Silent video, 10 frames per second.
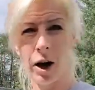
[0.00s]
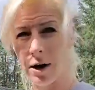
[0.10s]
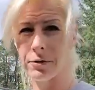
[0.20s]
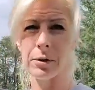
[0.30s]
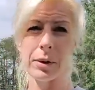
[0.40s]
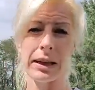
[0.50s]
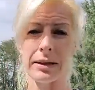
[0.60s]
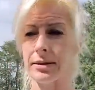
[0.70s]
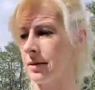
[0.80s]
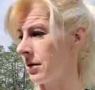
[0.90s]
off it
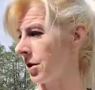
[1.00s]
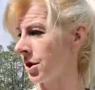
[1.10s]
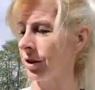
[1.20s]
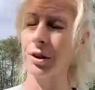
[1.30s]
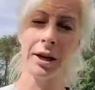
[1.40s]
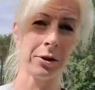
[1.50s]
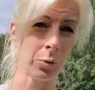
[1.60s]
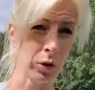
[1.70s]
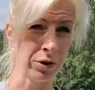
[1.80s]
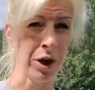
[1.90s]
because the Herculiner
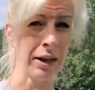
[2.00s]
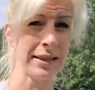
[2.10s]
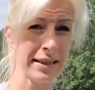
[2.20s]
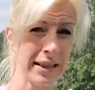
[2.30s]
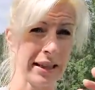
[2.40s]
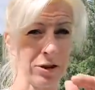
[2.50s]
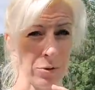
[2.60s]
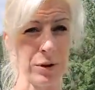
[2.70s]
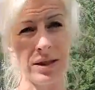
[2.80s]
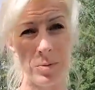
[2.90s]
will not stick
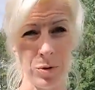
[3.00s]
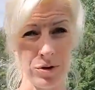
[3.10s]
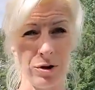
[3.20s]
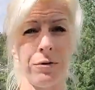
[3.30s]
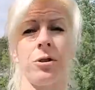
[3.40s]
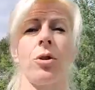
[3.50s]
to a smooth surface.